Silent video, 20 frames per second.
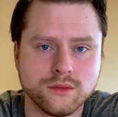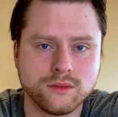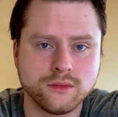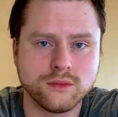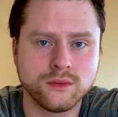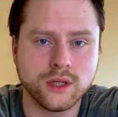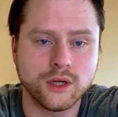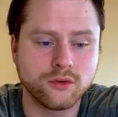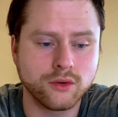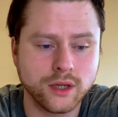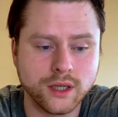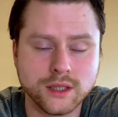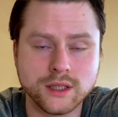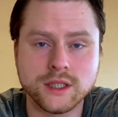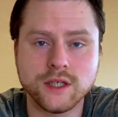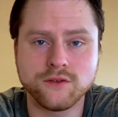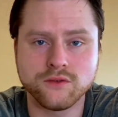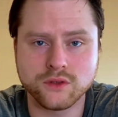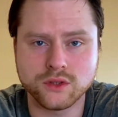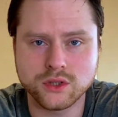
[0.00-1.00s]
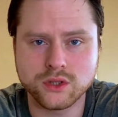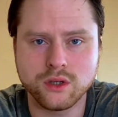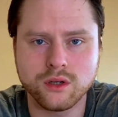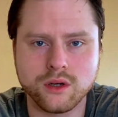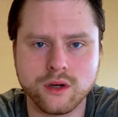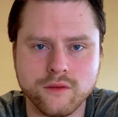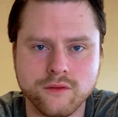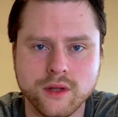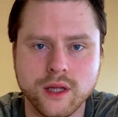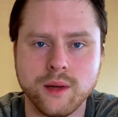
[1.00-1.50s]
Now write a different song
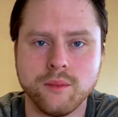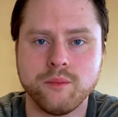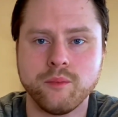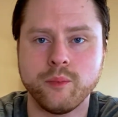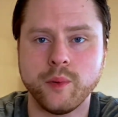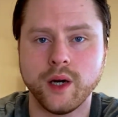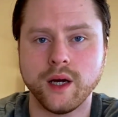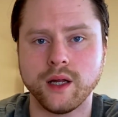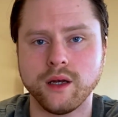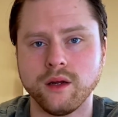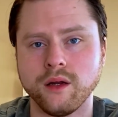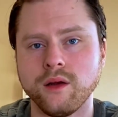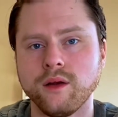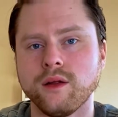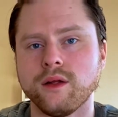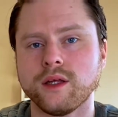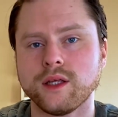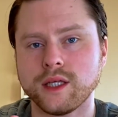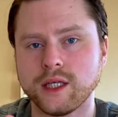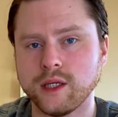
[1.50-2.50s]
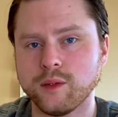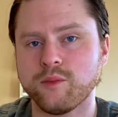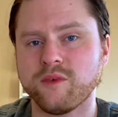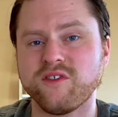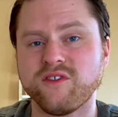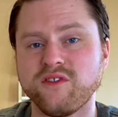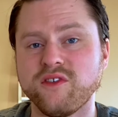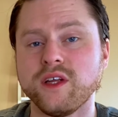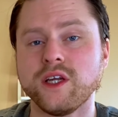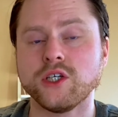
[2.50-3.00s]
off that. But keep
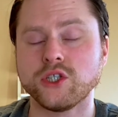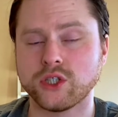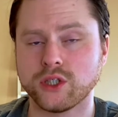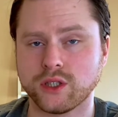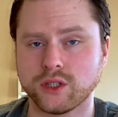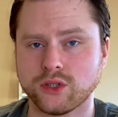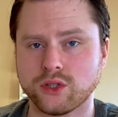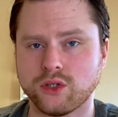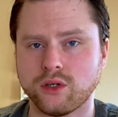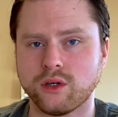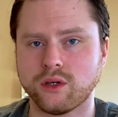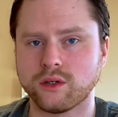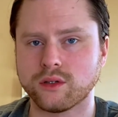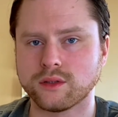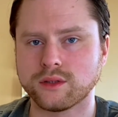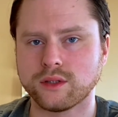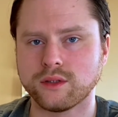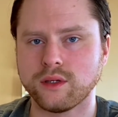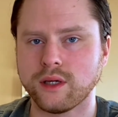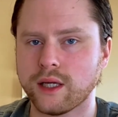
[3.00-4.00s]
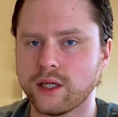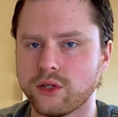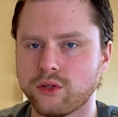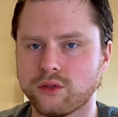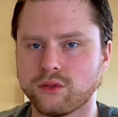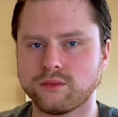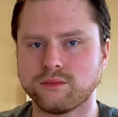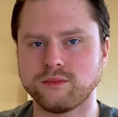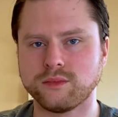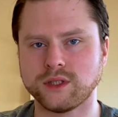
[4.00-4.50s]
finishing songs, and
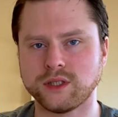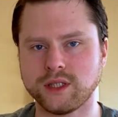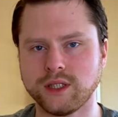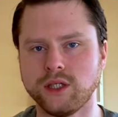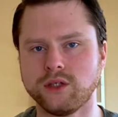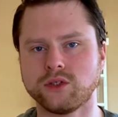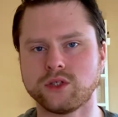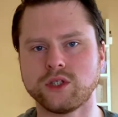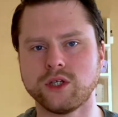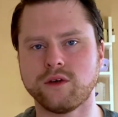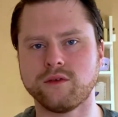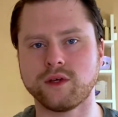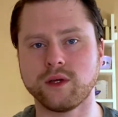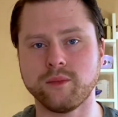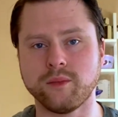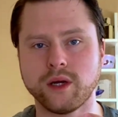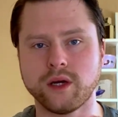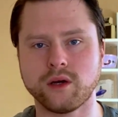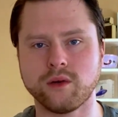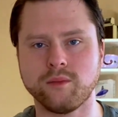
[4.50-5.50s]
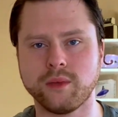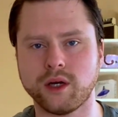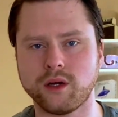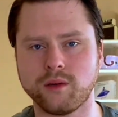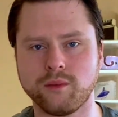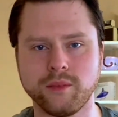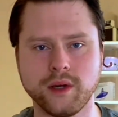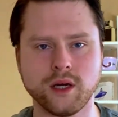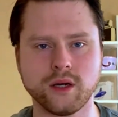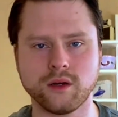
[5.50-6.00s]
you'll see yourself get better and better and
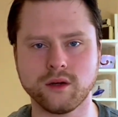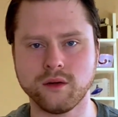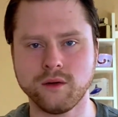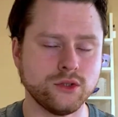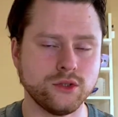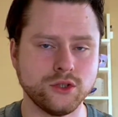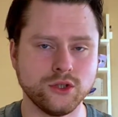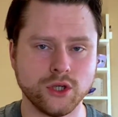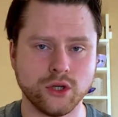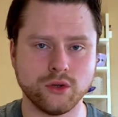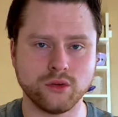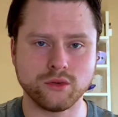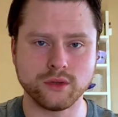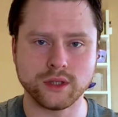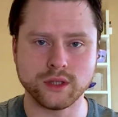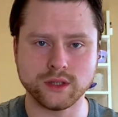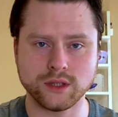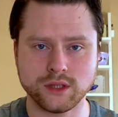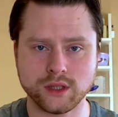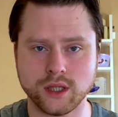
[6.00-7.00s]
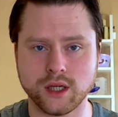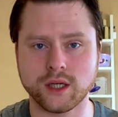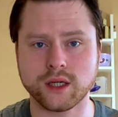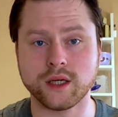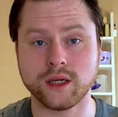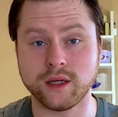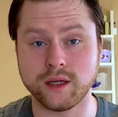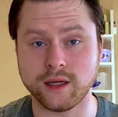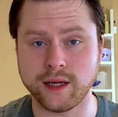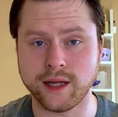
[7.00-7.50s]
better. Don't get stuck
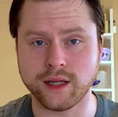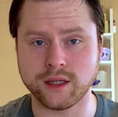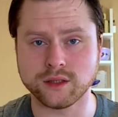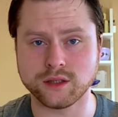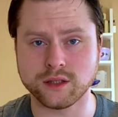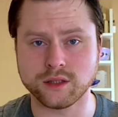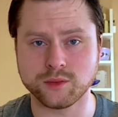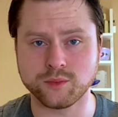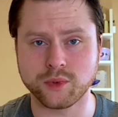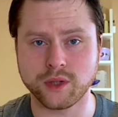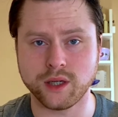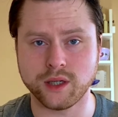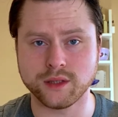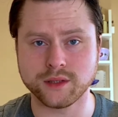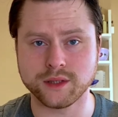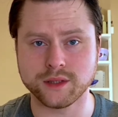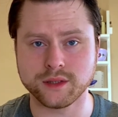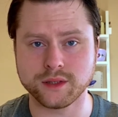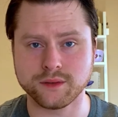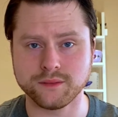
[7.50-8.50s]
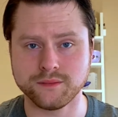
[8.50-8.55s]
in analysis paralysis.